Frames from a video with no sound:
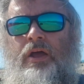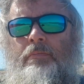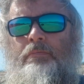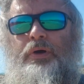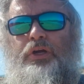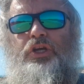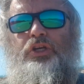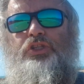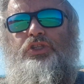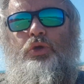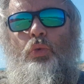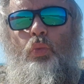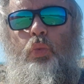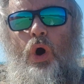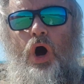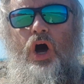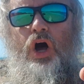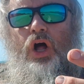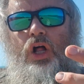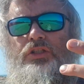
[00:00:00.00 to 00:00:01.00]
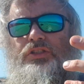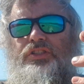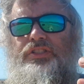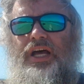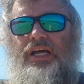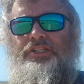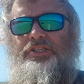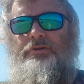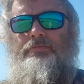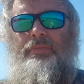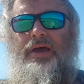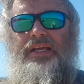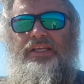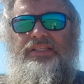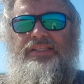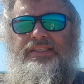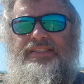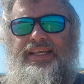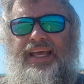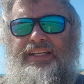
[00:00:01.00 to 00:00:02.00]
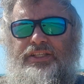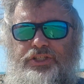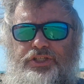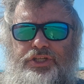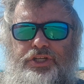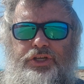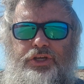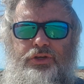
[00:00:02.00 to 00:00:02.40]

because the world doesn't make sense to